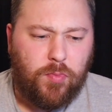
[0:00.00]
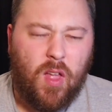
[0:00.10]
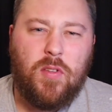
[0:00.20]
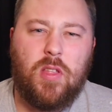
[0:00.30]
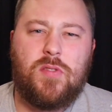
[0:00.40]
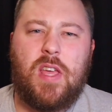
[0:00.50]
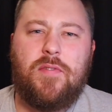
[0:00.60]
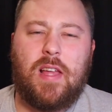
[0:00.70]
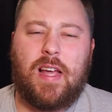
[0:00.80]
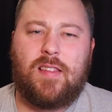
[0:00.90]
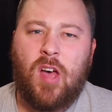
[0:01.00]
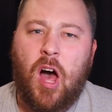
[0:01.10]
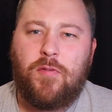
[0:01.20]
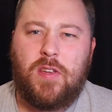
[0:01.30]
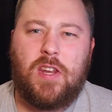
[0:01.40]
feel there's even like a
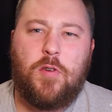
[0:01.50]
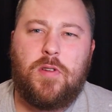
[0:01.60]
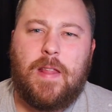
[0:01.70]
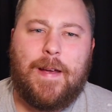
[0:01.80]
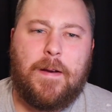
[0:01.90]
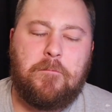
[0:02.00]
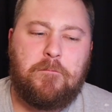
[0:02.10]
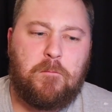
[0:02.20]
toffee note in there.